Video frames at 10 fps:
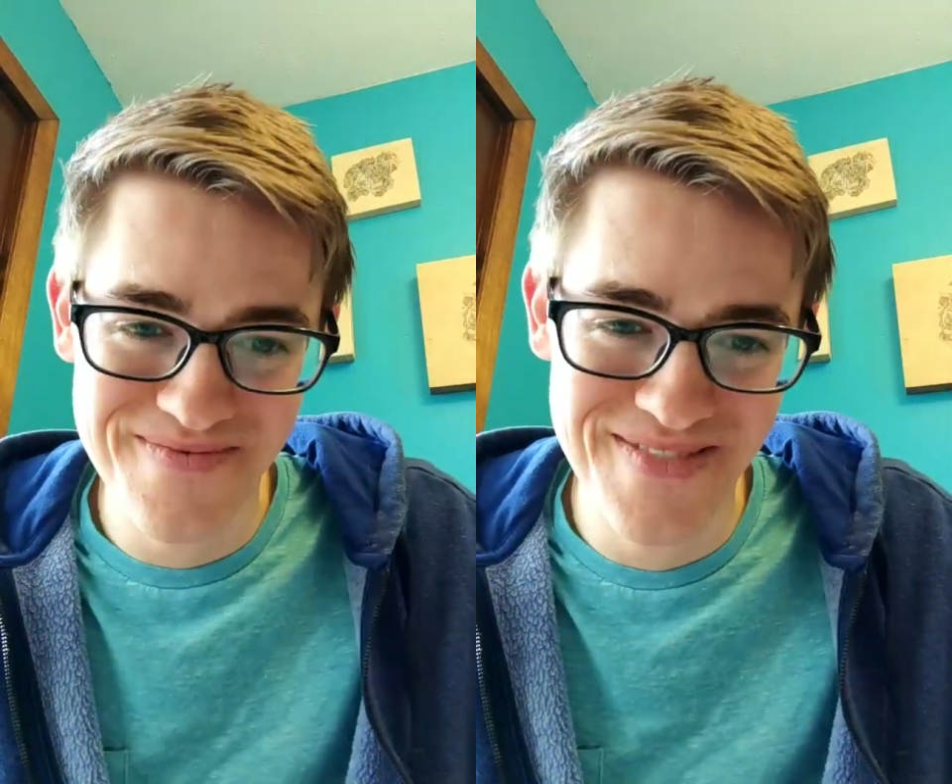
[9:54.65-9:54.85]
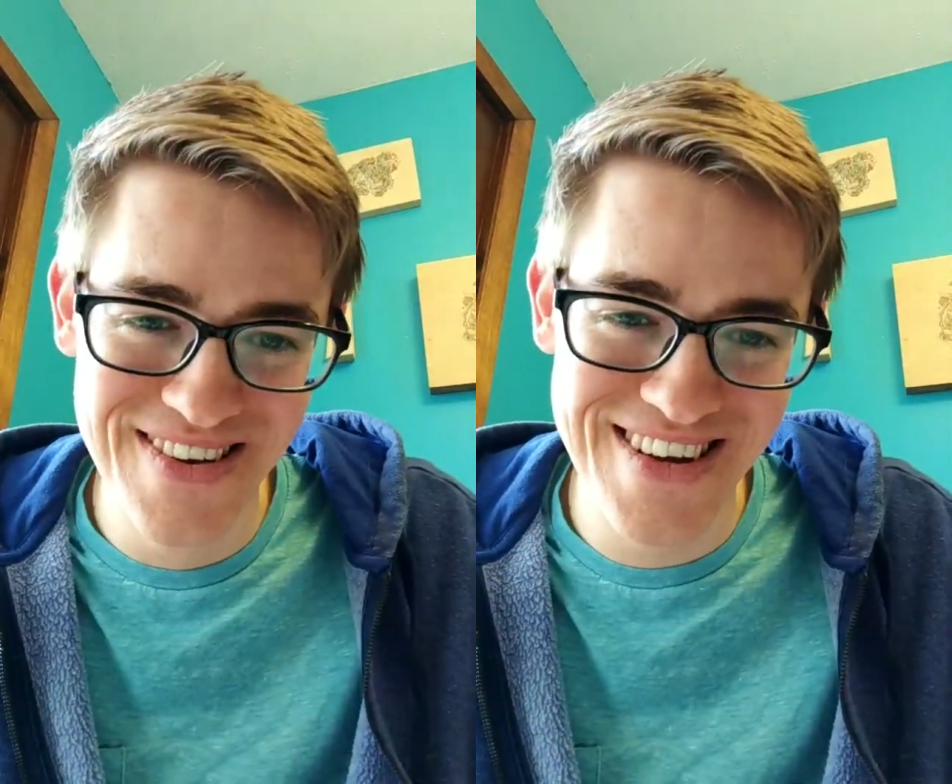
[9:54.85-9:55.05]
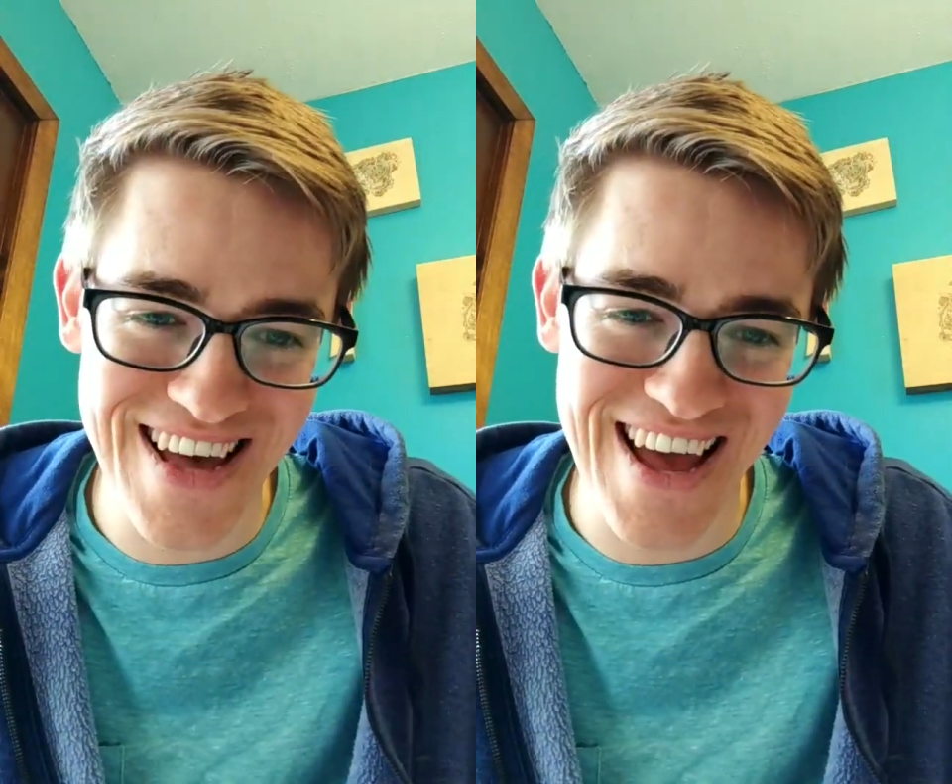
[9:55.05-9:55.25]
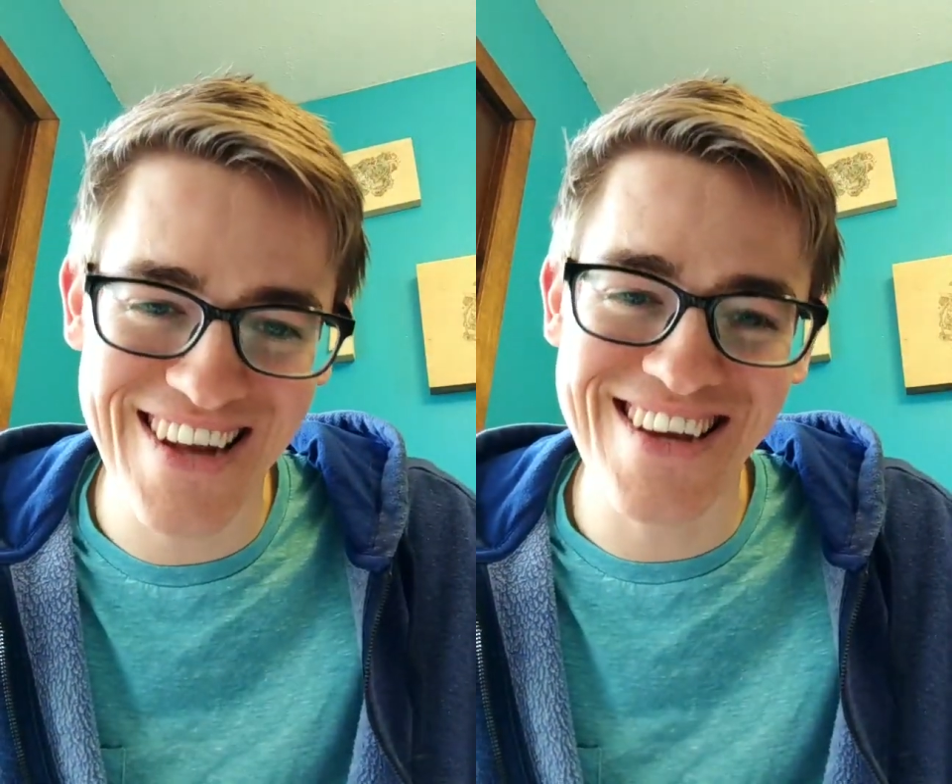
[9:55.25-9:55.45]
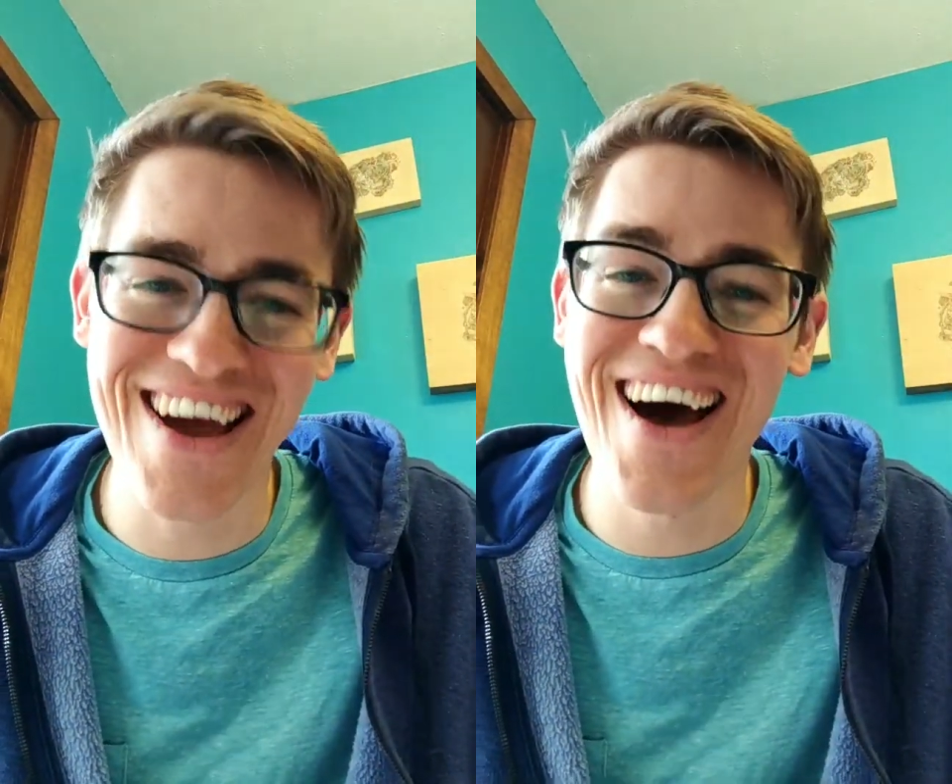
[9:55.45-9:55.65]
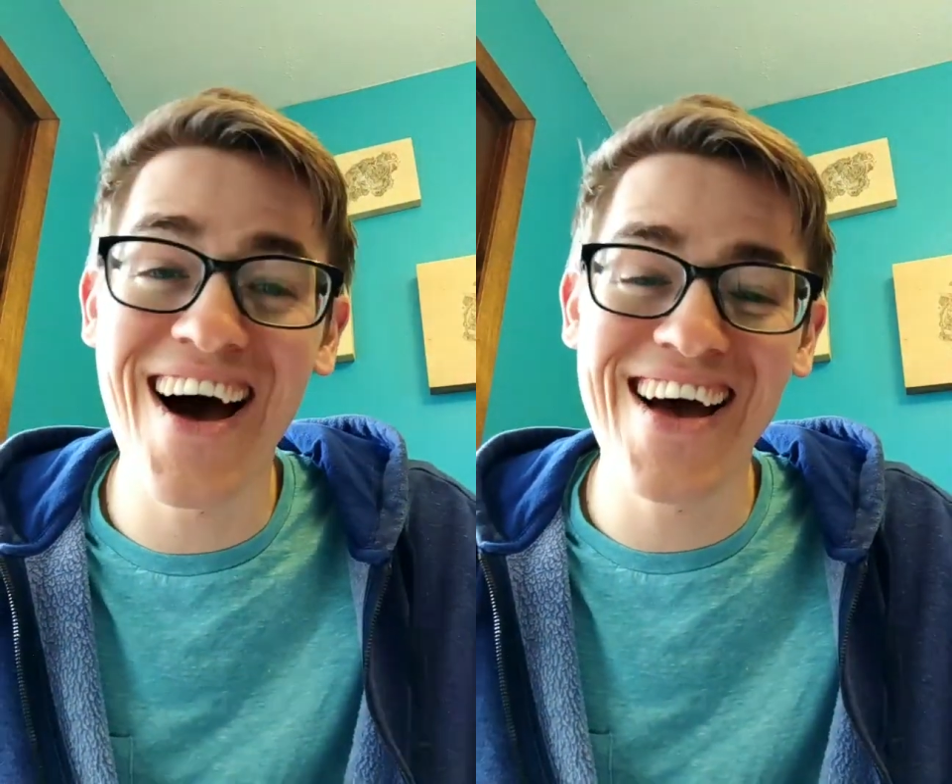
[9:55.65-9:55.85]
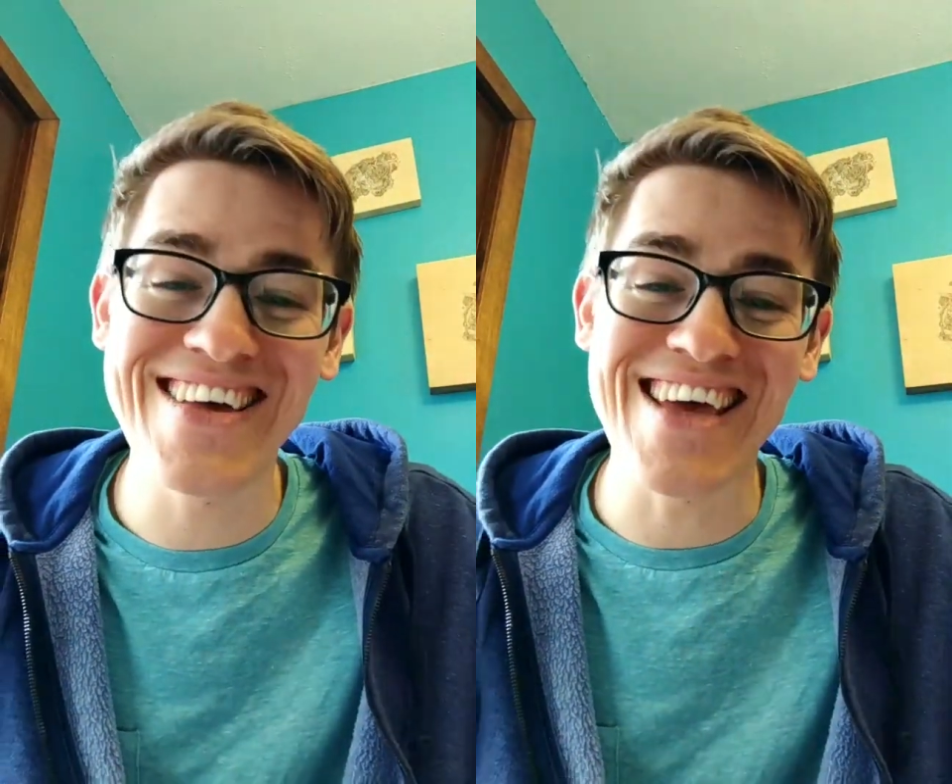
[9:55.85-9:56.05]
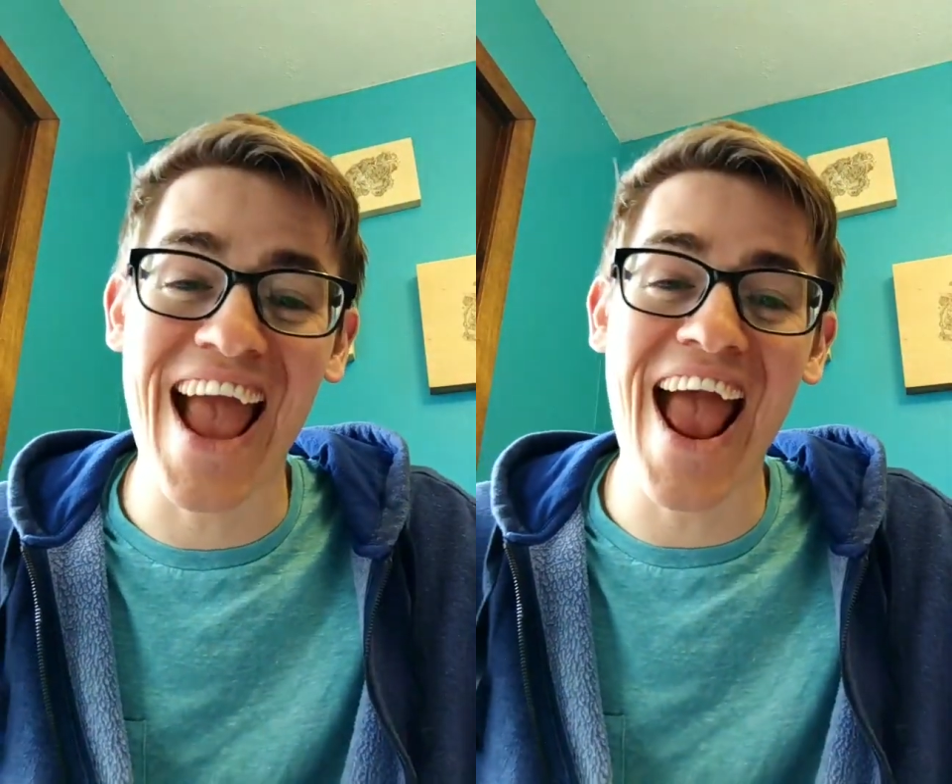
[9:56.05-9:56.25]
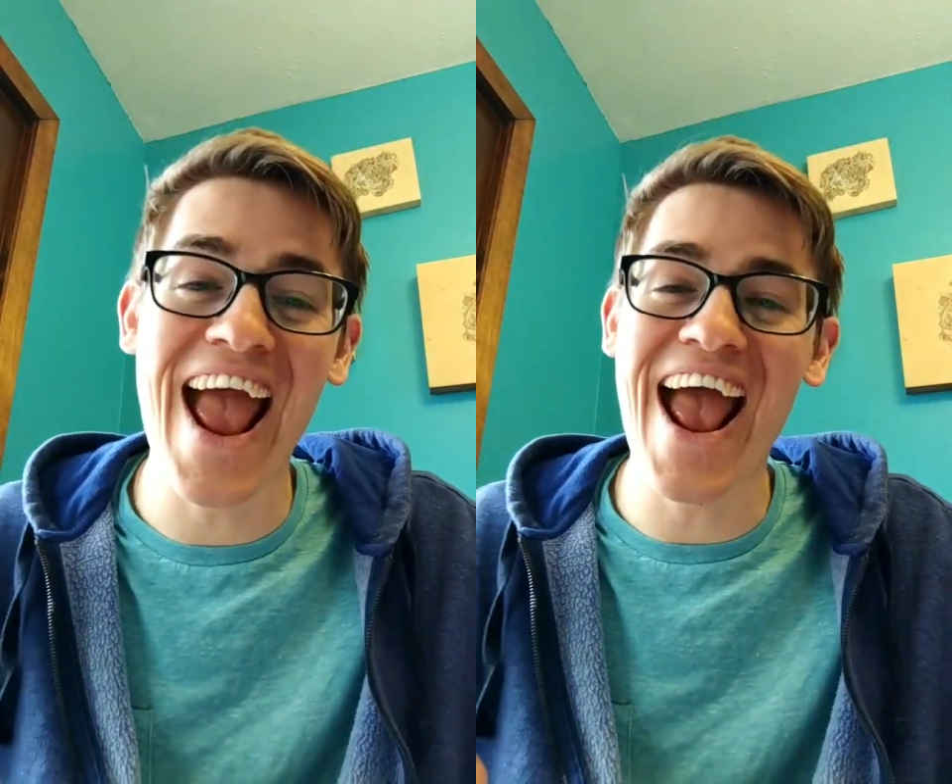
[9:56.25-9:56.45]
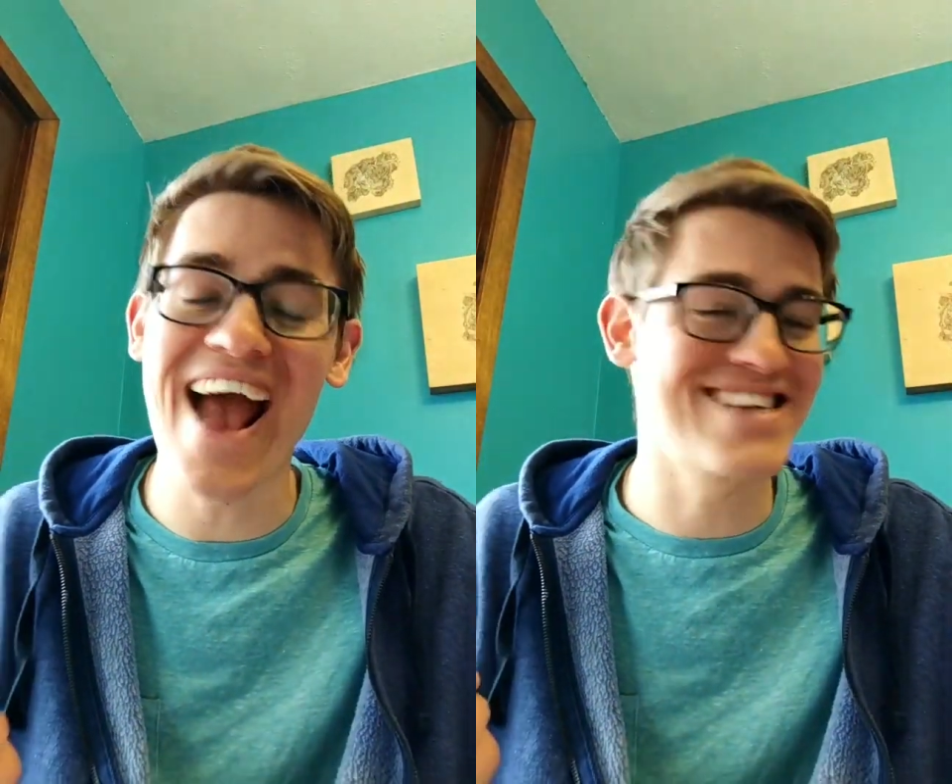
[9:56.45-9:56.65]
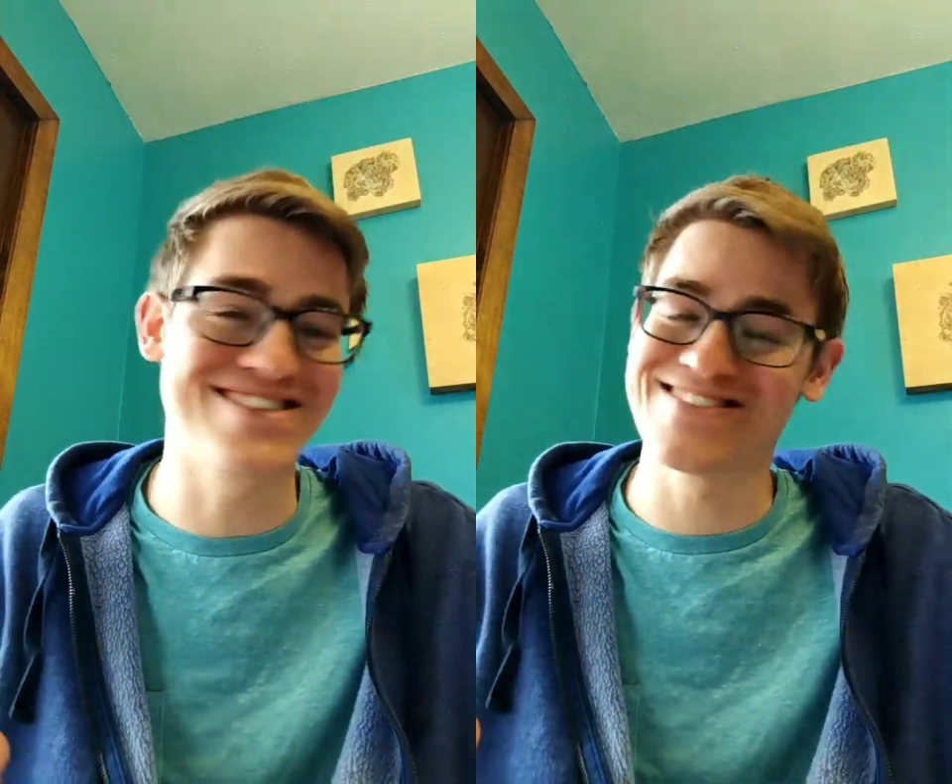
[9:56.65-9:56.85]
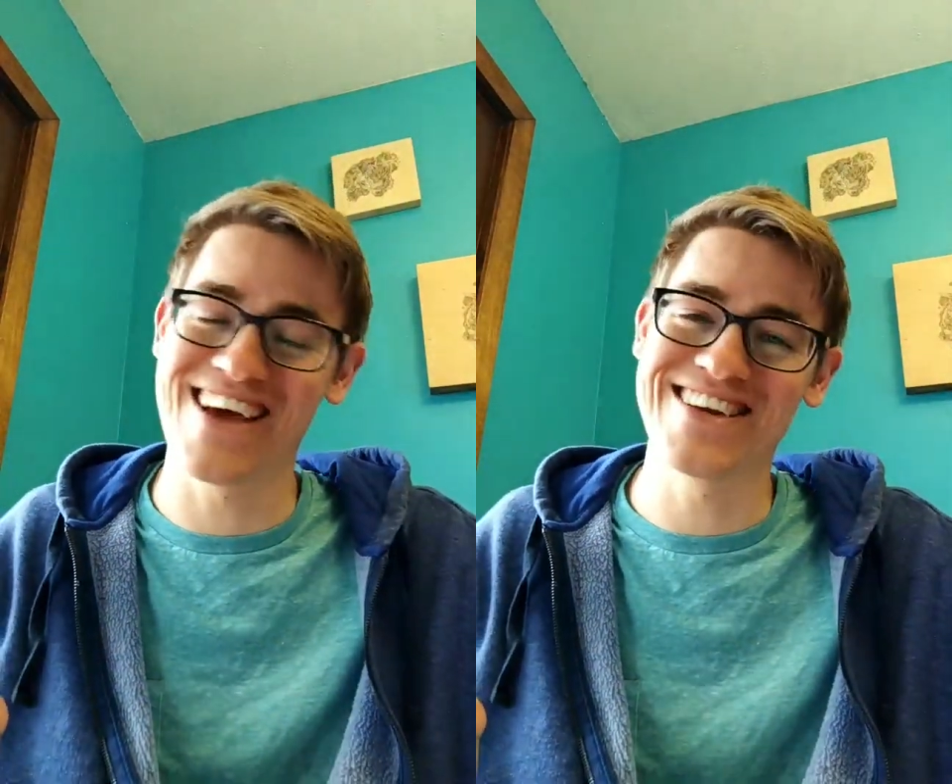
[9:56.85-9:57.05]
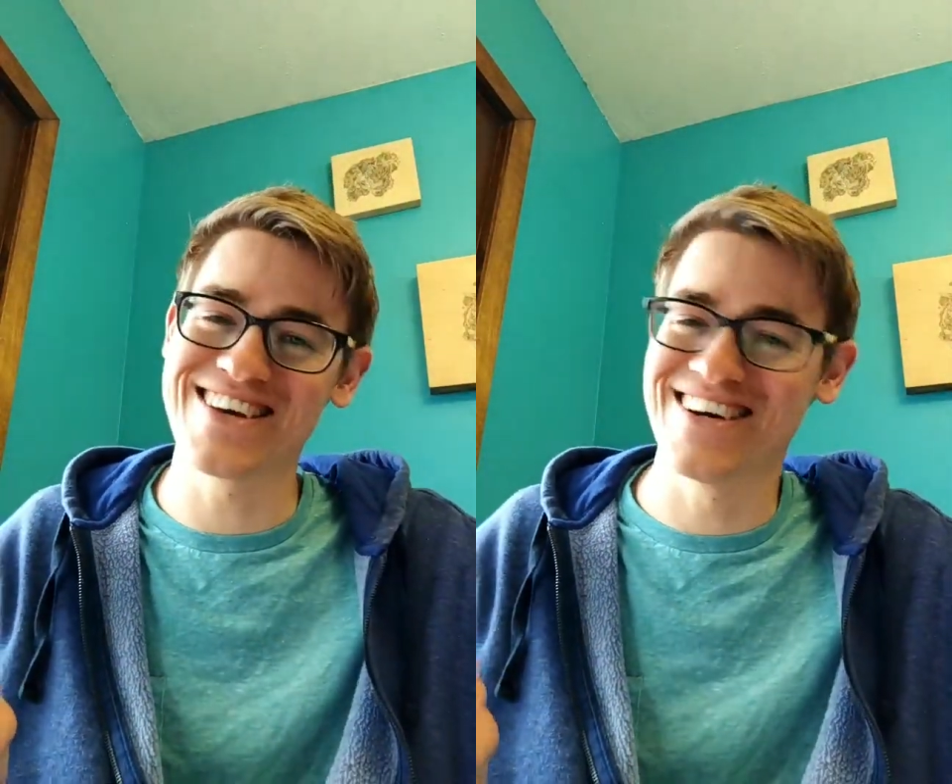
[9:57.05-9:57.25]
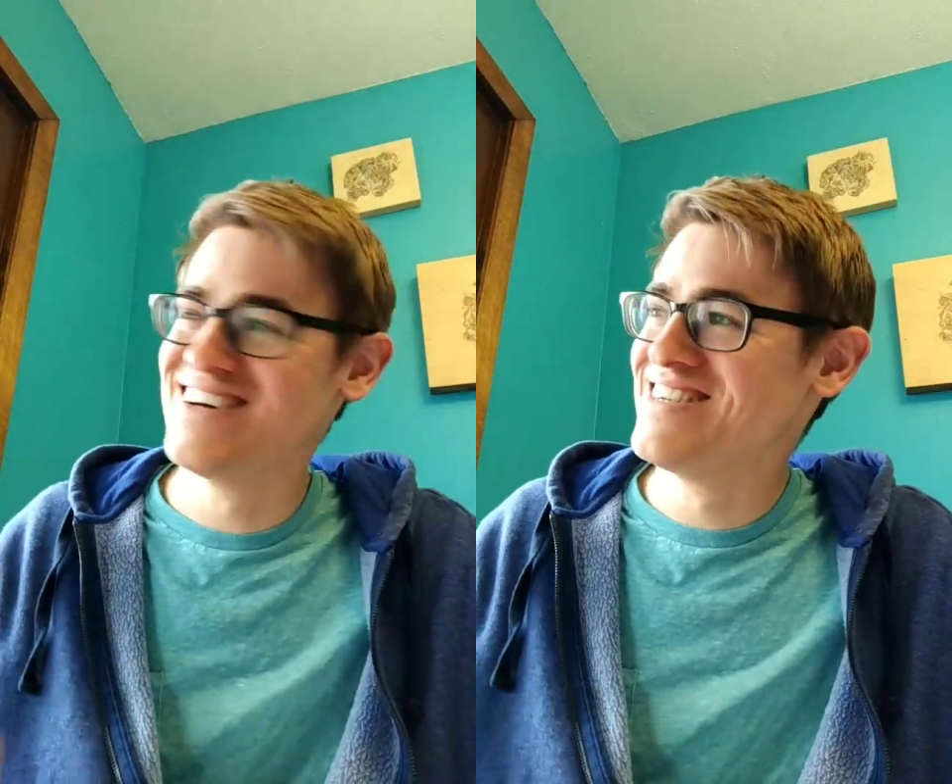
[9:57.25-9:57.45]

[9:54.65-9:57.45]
Enya, yeah, dude, Enya.